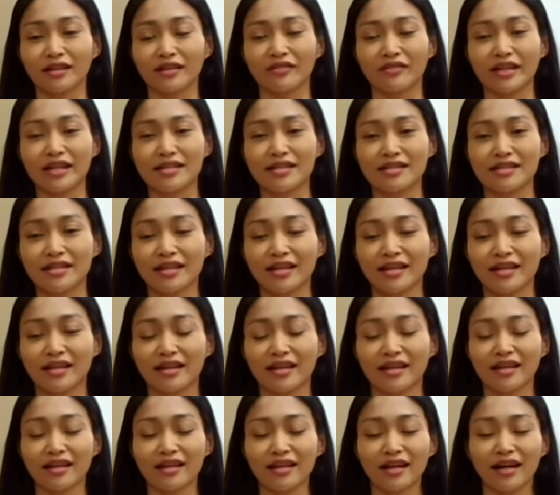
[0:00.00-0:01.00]
If let's
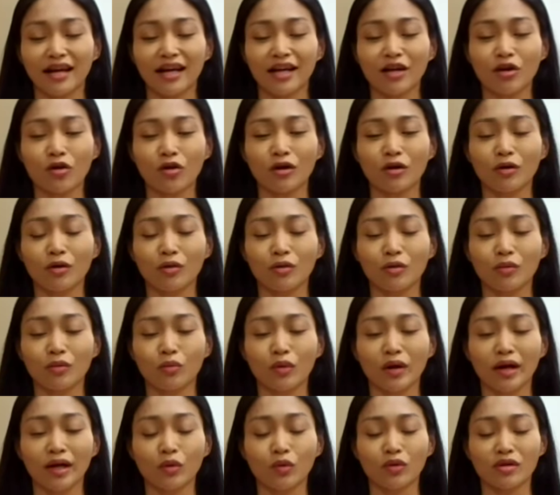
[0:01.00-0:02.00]
say I got
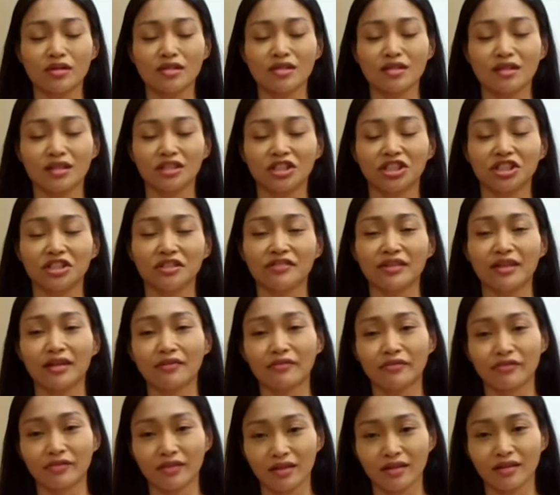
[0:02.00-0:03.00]
one was a
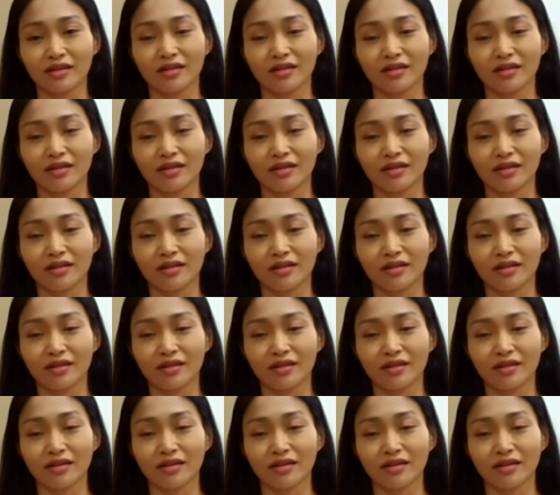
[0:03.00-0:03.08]
giraffe.